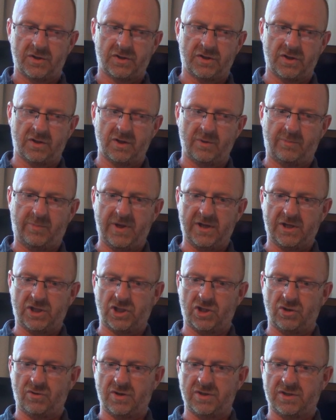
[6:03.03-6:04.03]
So the
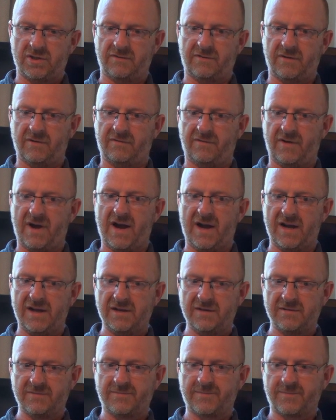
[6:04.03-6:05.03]
picture is of a
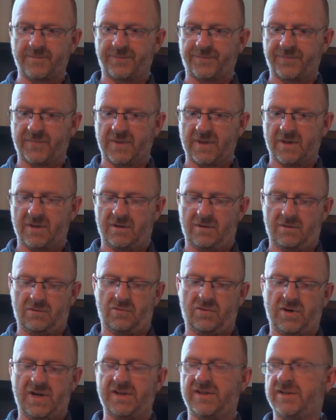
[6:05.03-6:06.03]
vine.
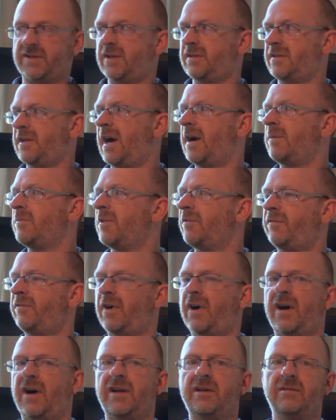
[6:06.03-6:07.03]
Christ says, I'm the
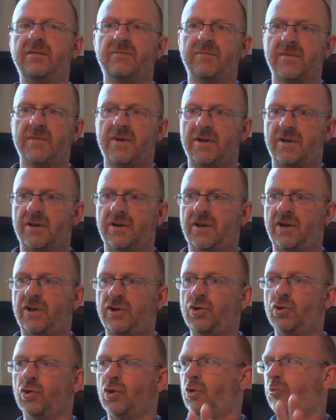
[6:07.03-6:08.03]
vine,
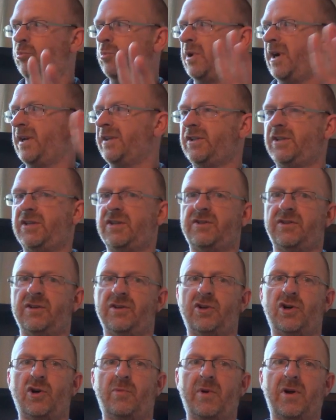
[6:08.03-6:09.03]
and you're the branches that
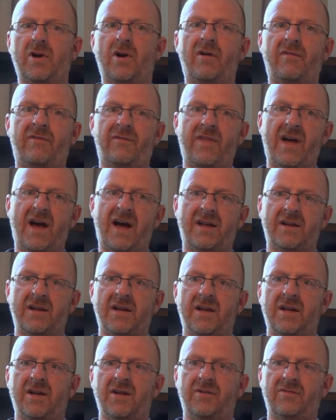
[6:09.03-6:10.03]
are coming off that
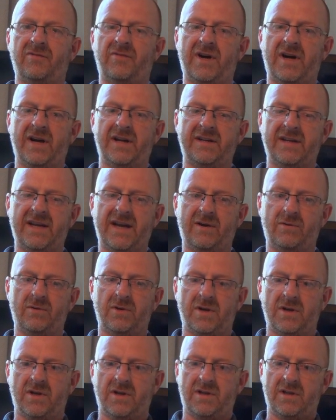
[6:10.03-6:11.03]
vine. Now,
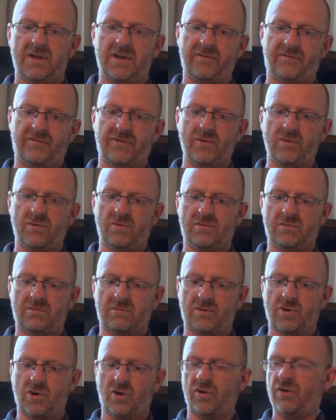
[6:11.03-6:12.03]
if you
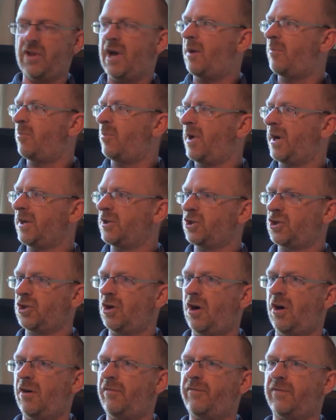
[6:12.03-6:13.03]
cut that branch
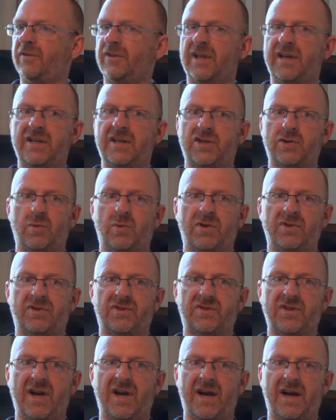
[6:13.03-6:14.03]
off and lay it to one
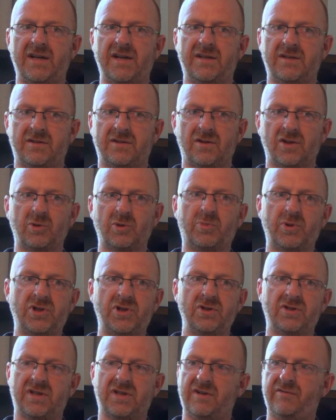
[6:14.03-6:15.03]
side, it's not going to
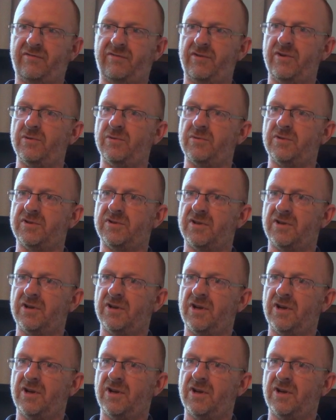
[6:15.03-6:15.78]
produce any fruit